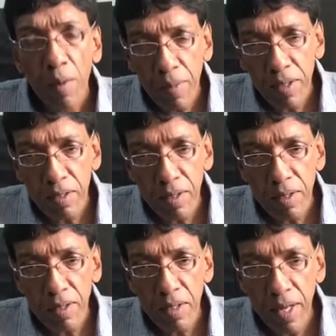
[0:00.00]
But
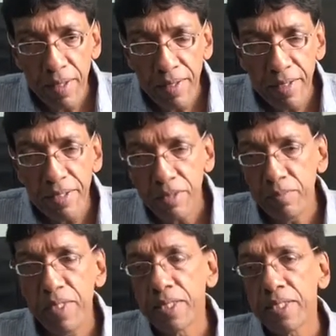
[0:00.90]
at this
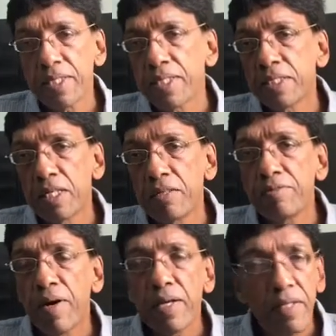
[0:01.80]
meeting
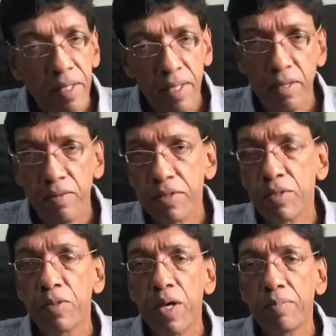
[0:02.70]
itself, I think what's
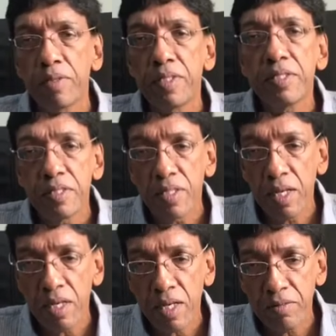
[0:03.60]
going to happen is Sri
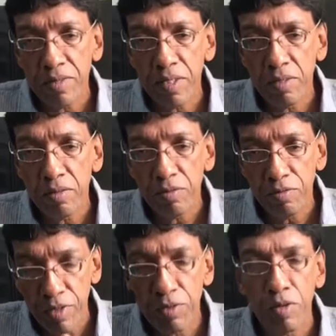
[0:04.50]
Lanka will
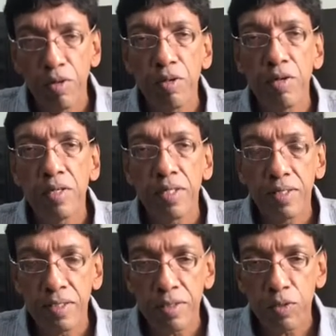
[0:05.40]
withdraw
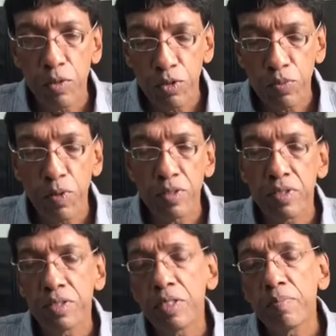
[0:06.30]
its
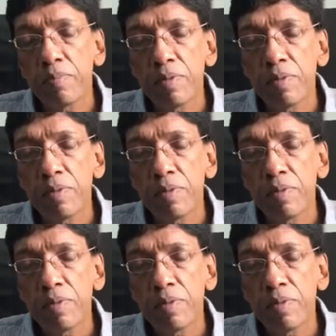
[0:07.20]
co-sponsorship,